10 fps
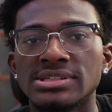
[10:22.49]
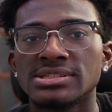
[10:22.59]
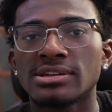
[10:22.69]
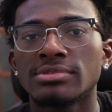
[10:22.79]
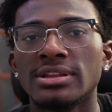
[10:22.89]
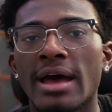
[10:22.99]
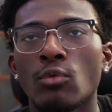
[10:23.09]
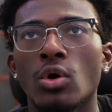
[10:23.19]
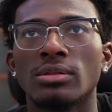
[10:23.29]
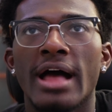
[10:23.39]
something that
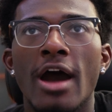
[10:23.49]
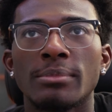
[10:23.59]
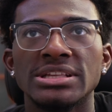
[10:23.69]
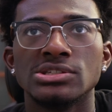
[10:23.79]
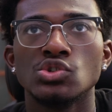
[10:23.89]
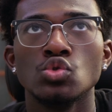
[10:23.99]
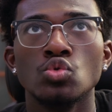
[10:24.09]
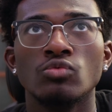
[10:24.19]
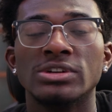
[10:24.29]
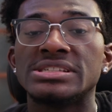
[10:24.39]
will allow me
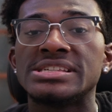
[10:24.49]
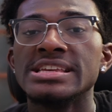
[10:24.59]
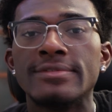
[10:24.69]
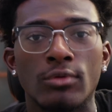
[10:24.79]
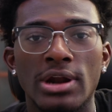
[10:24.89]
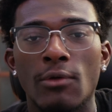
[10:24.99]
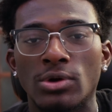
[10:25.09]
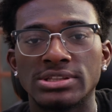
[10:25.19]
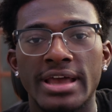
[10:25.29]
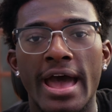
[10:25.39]
to receive what I
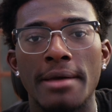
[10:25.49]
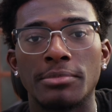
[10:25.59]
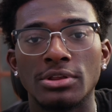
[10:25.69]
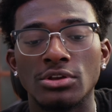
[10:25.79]
want to happen?